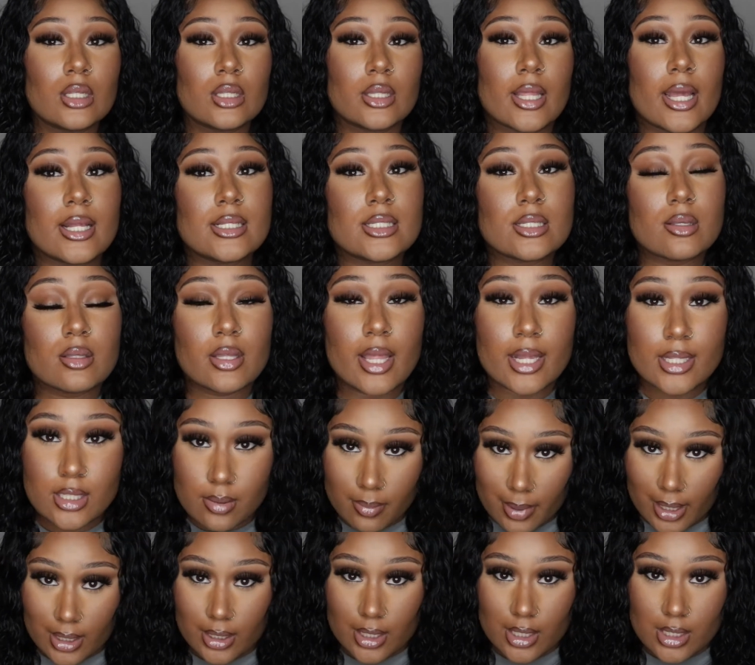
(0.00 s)
that's
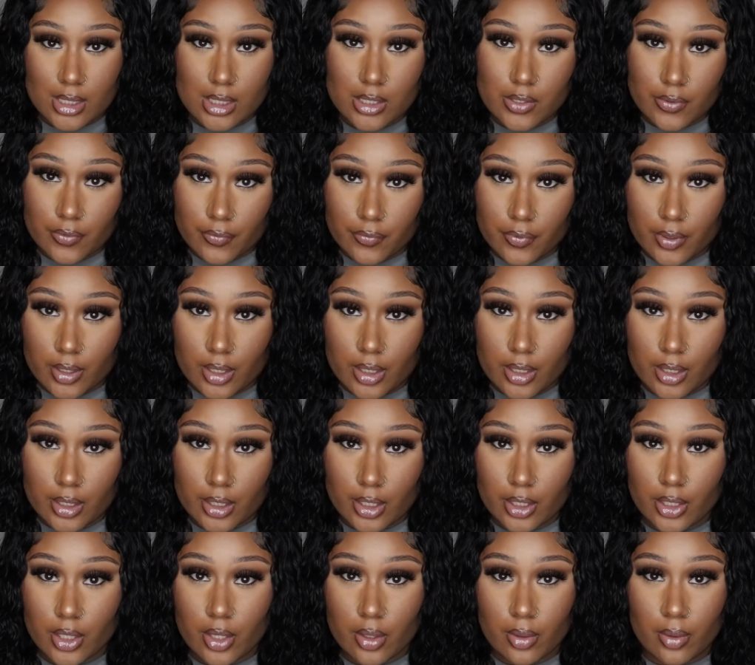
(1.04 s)
maintenance for,
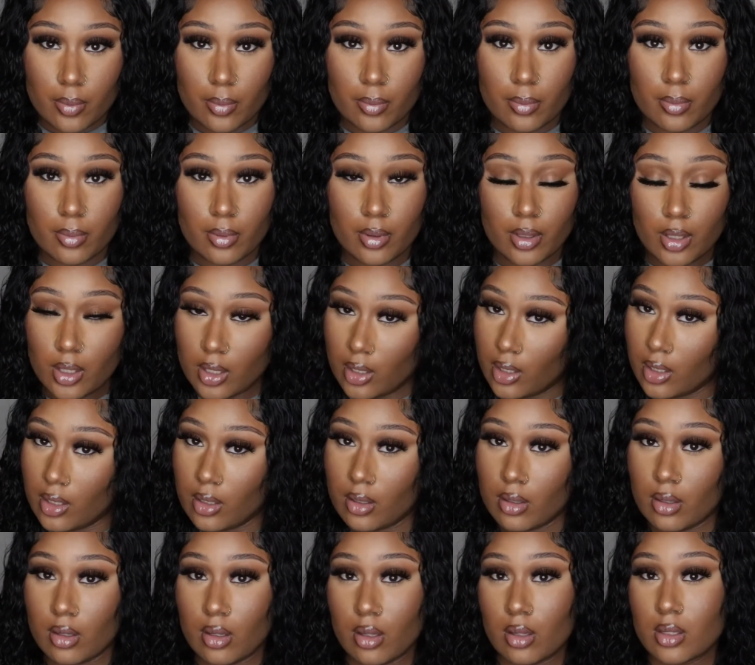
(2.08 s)
you know,
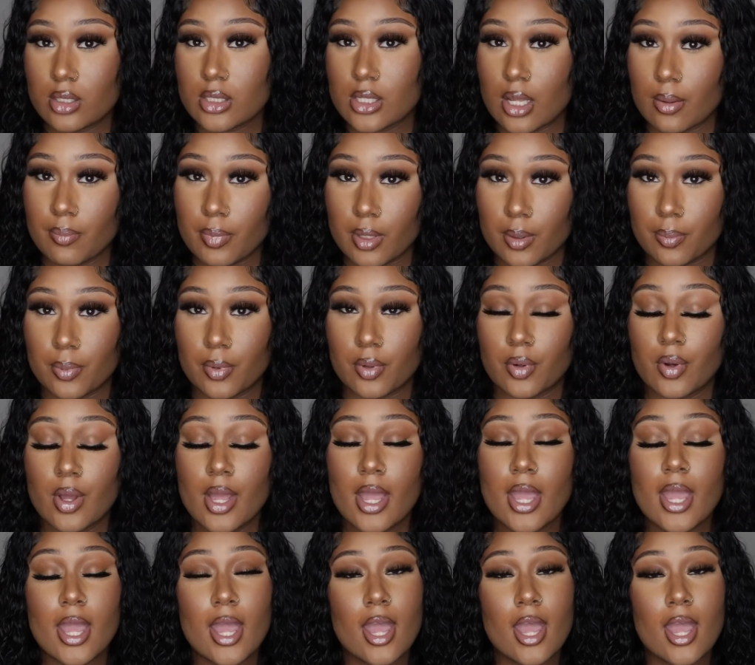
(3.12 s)
some people.